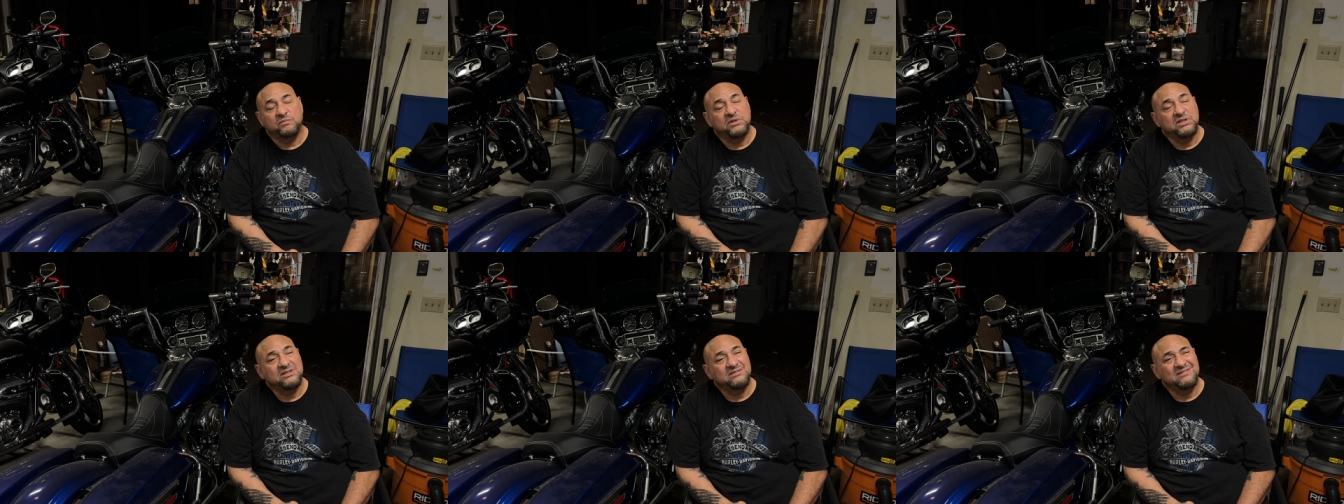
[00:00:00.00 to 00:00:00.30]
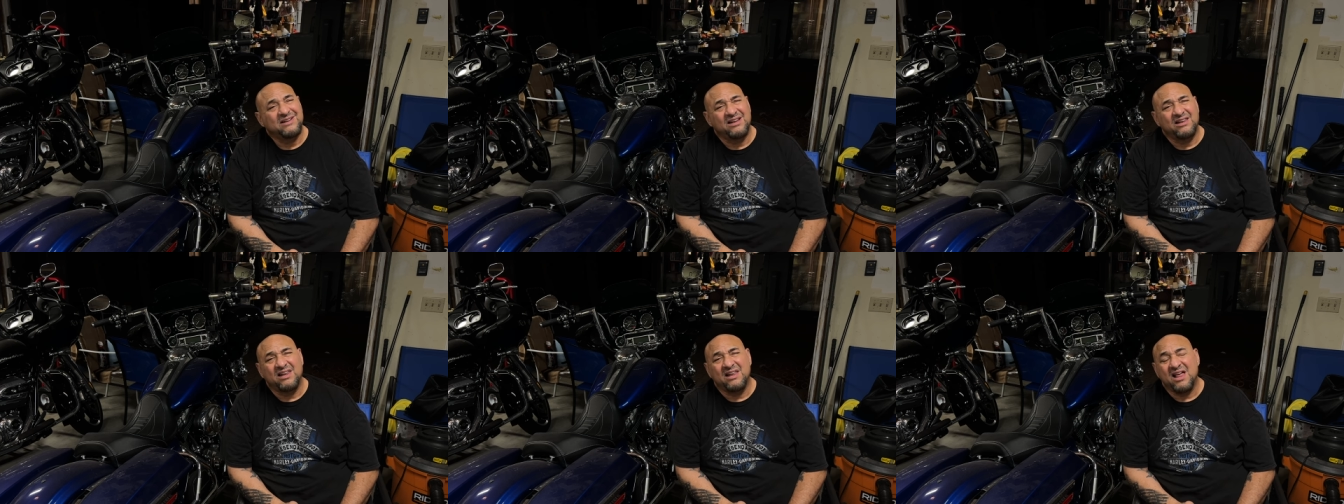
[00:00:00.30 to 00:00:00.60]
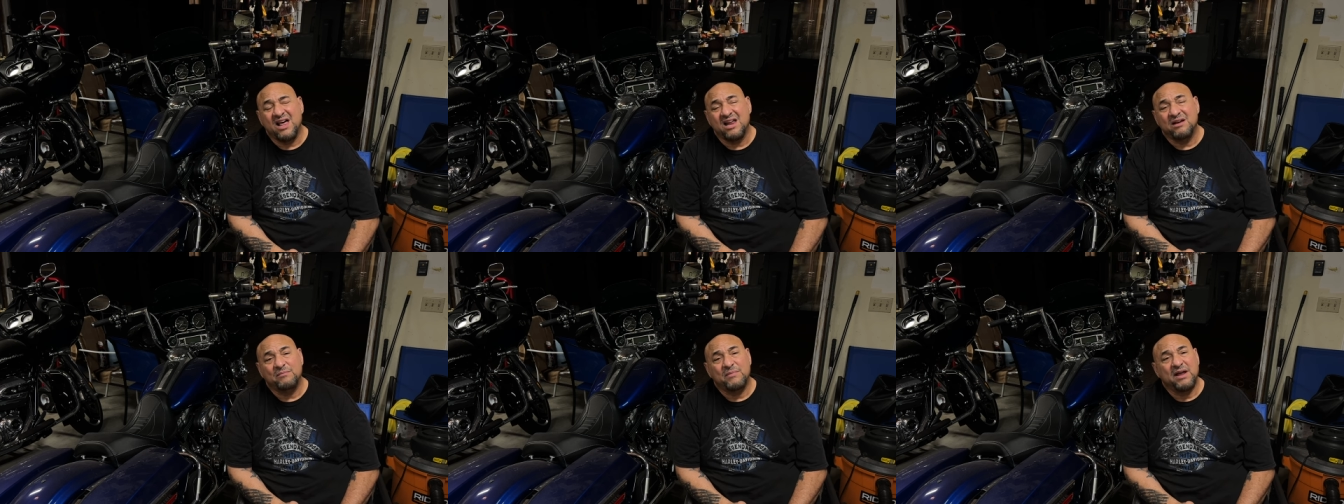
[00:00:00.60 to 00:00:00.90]
but a
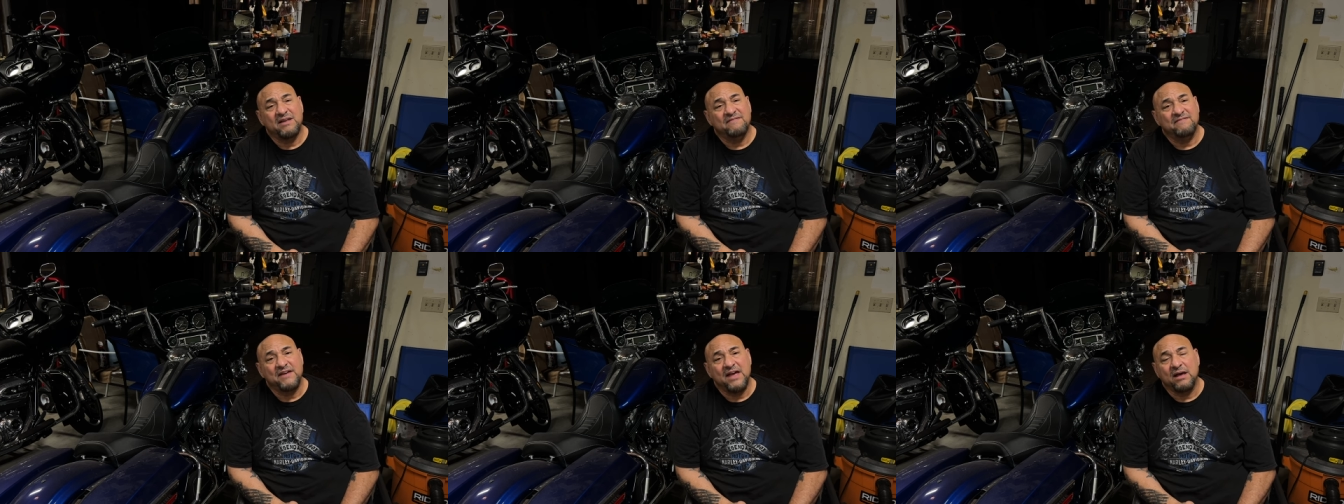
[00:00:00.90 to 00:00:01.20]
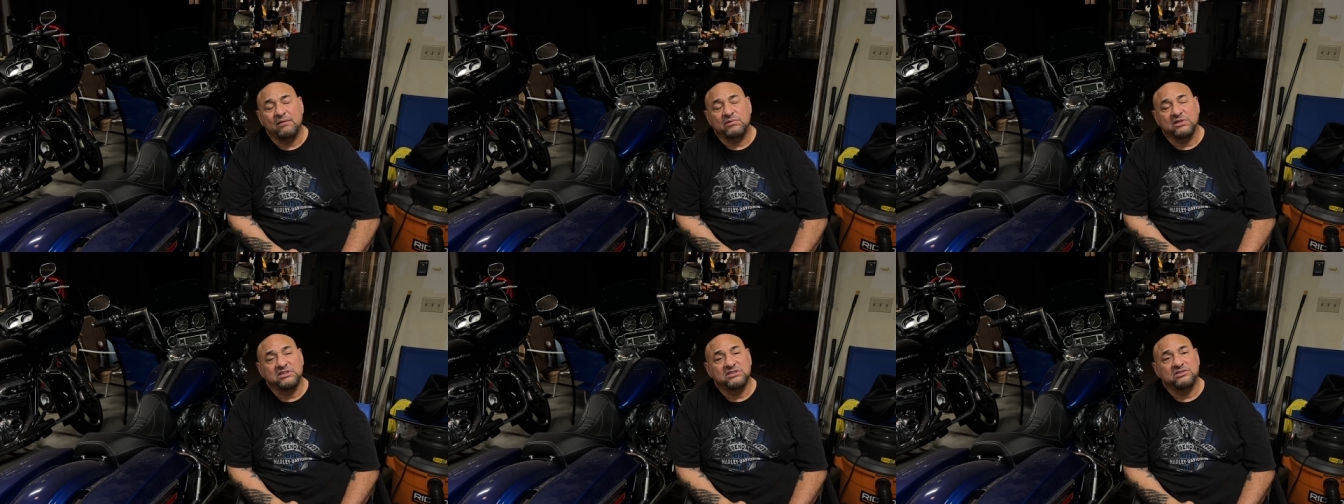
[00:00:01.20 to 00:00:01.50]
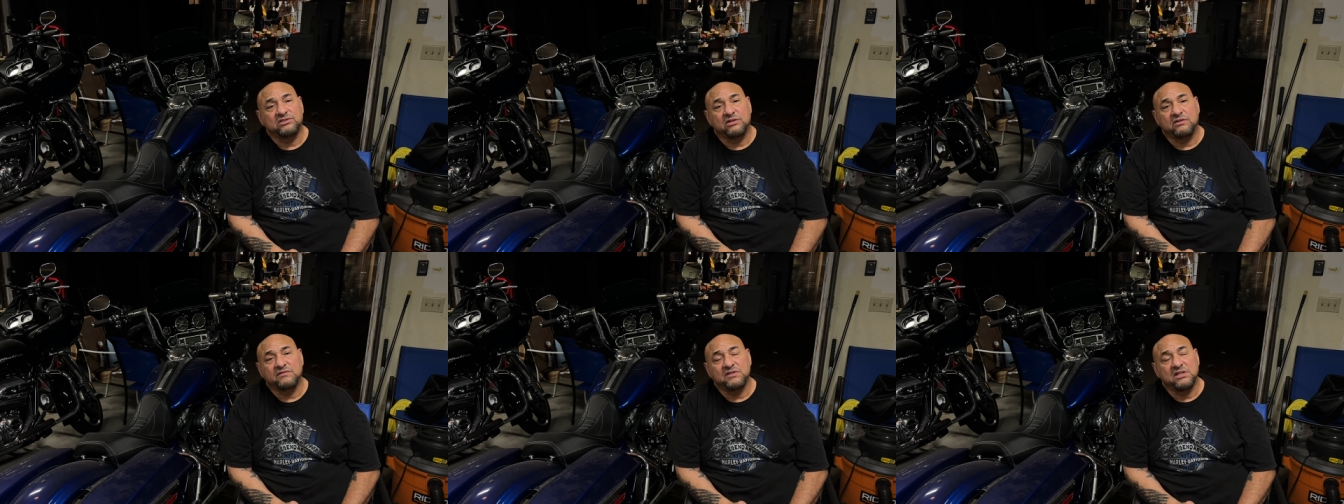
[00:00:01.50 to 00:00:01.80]
lot of my family
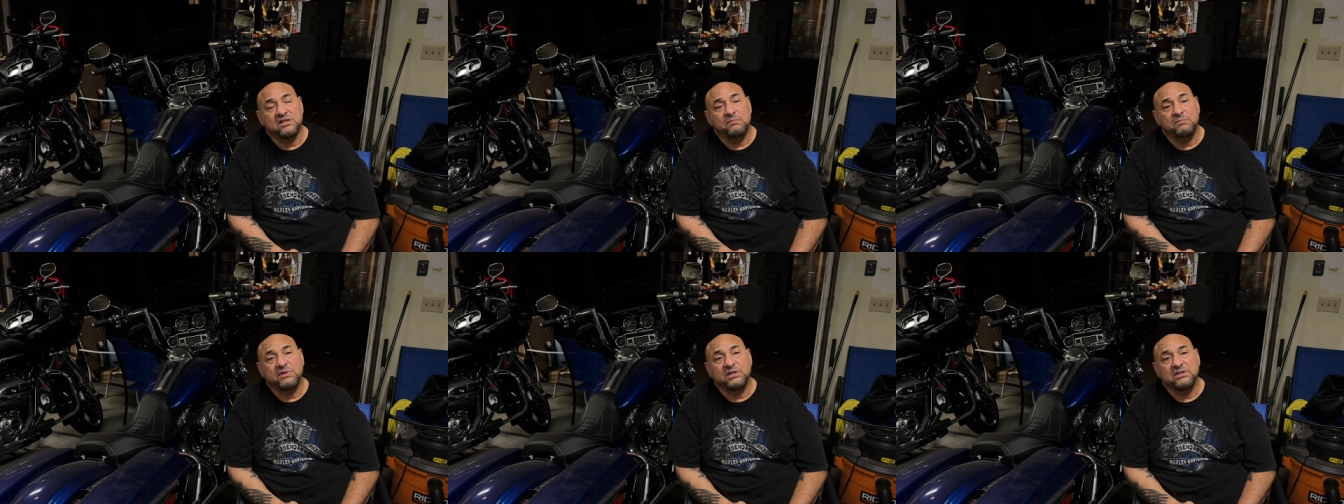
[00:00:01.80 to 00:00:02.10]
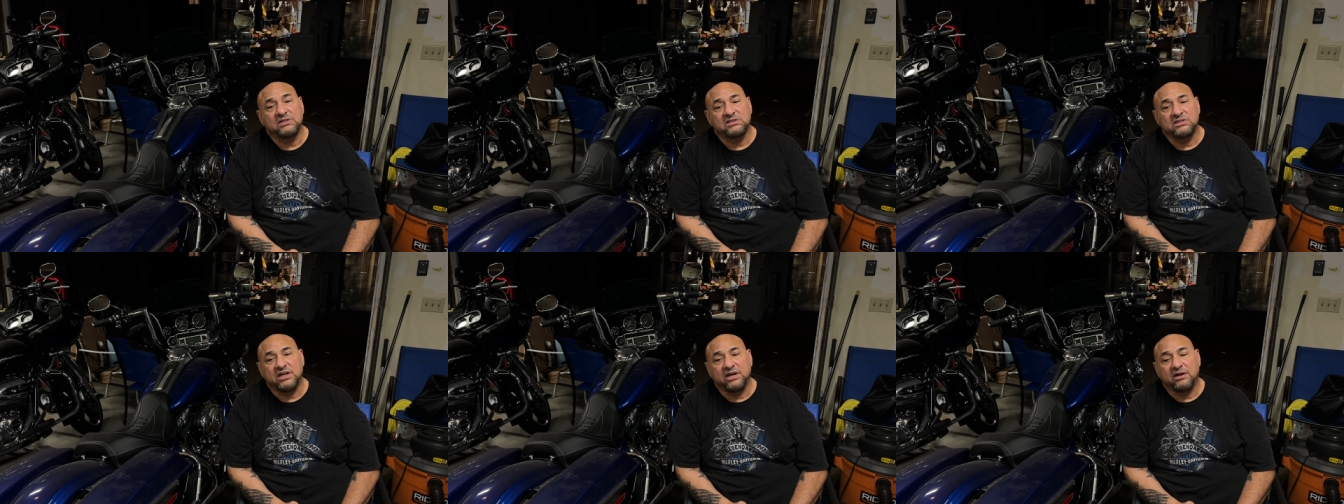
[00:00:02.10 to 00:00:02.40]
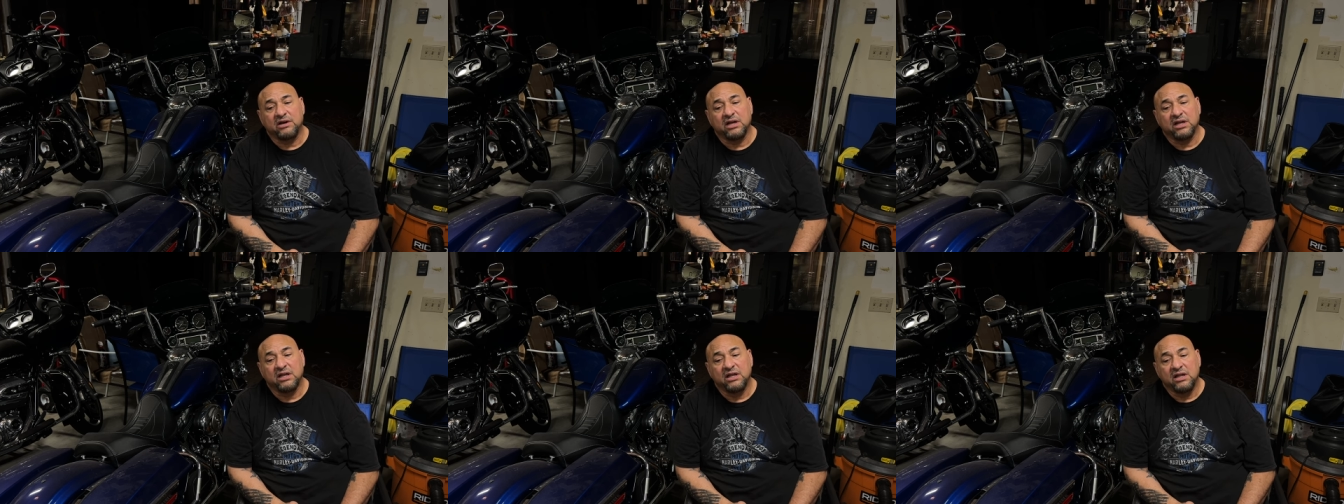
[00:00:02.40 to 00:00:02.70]
served in the
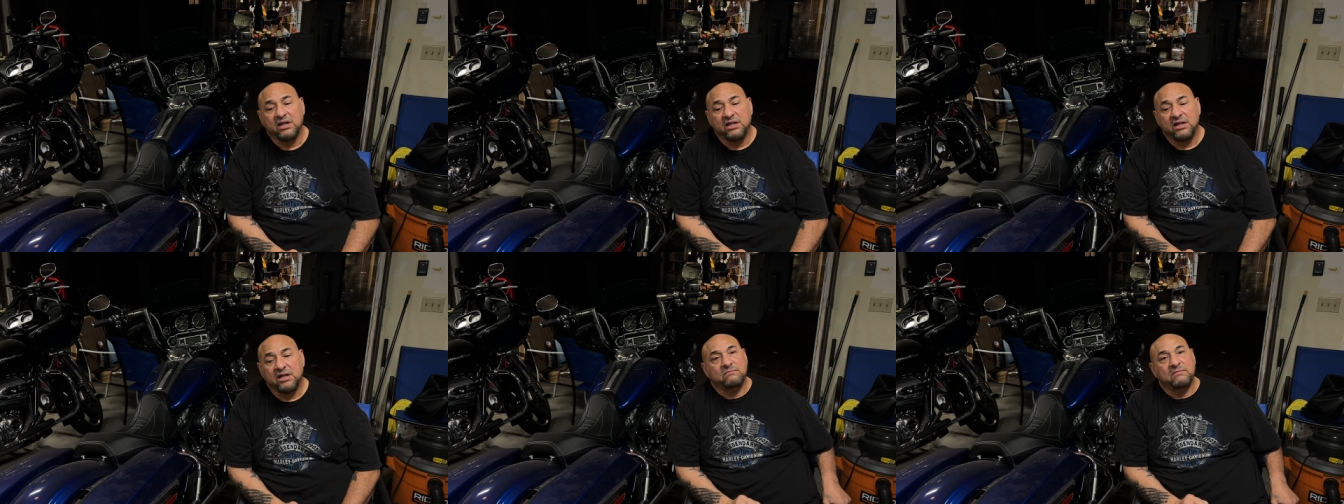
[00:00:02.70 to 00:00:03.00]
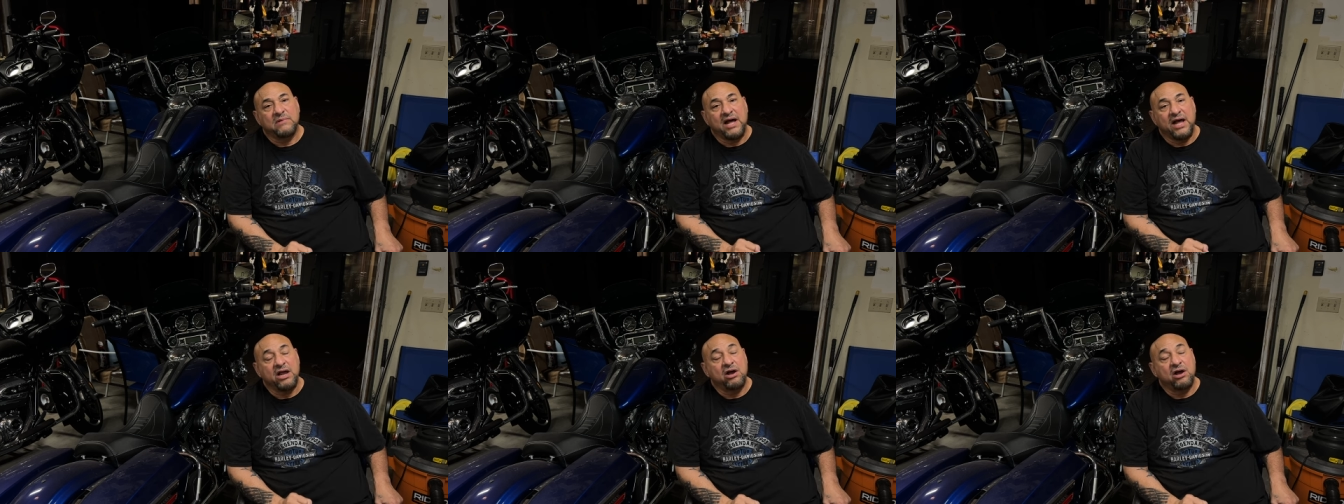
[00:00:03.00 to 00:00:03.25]
military. I